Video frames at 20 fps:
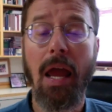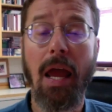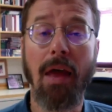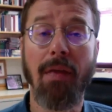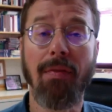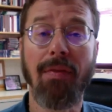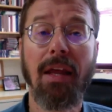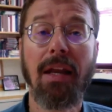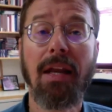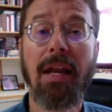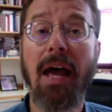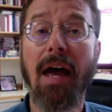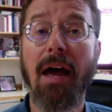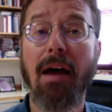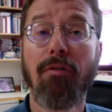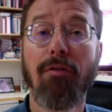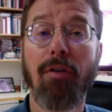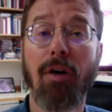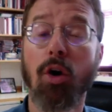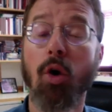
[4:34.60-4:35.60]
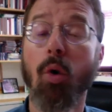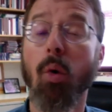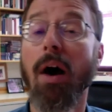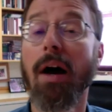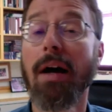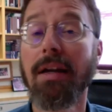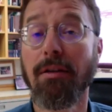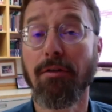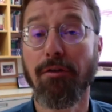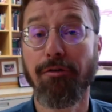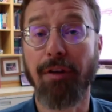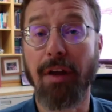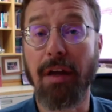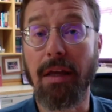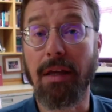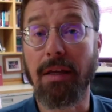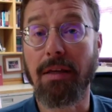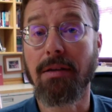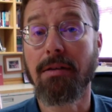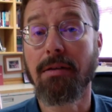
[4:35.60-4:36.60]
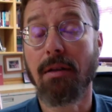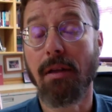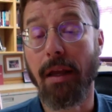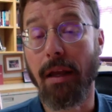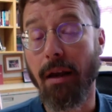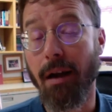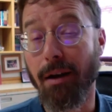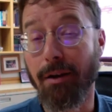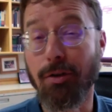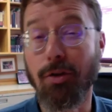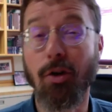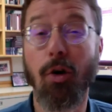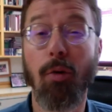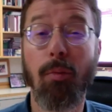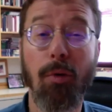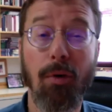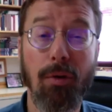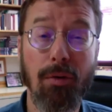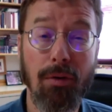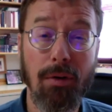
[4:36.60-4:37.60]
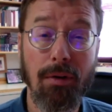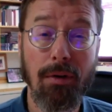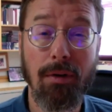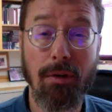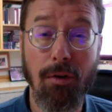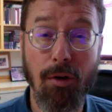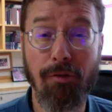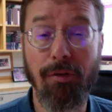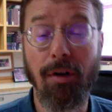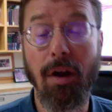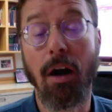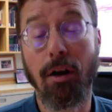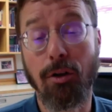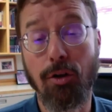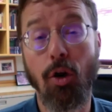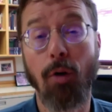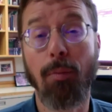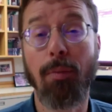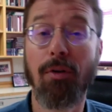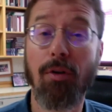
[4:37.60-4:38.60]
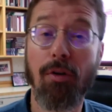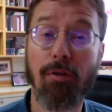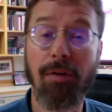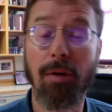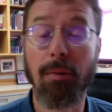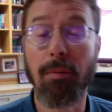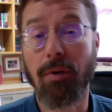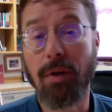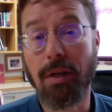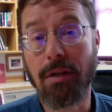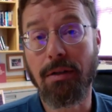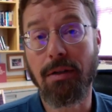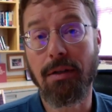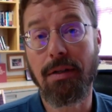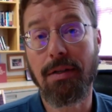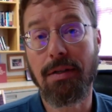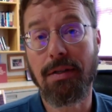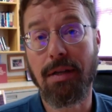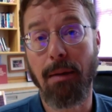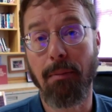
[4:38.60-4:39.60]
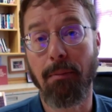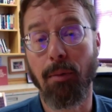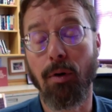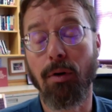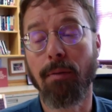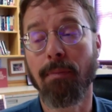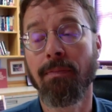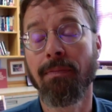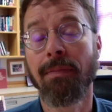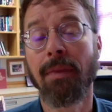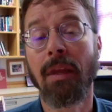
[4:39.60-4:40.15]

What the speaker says: and then have a quiet phase like October, November into December,